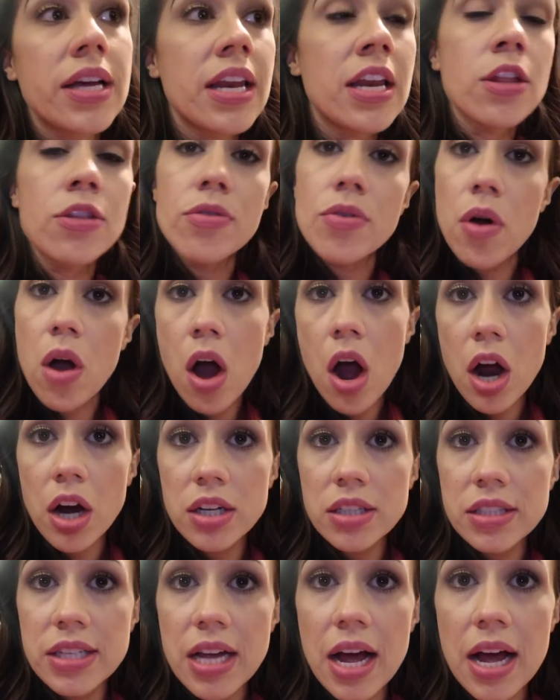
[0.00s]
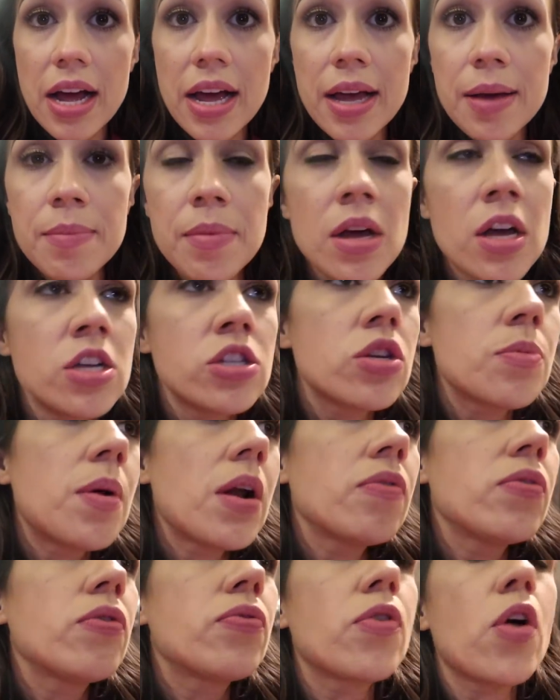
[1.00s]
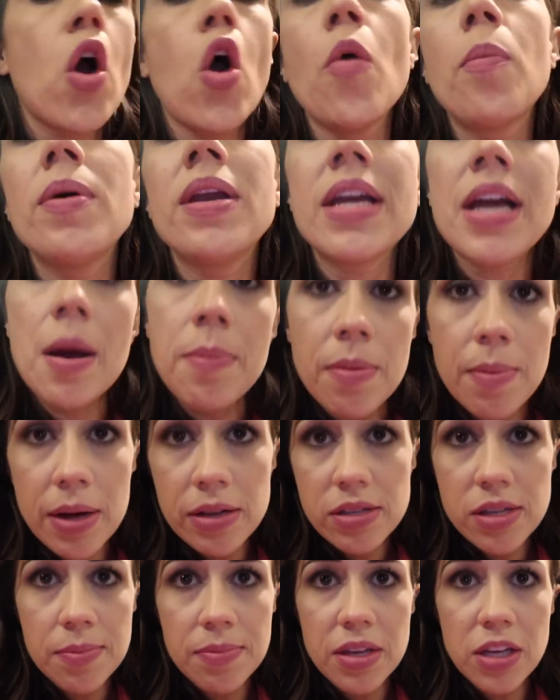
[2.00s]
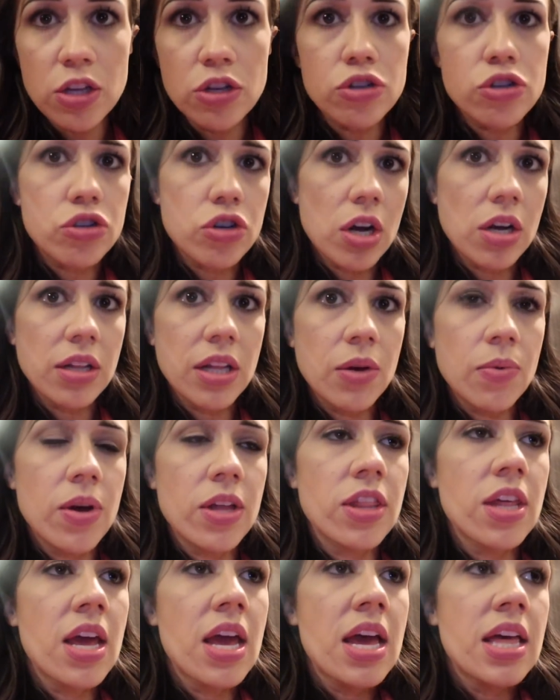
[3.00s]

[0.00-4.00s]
getting through a hard time, so proud of you for opening up about something you're struggling with.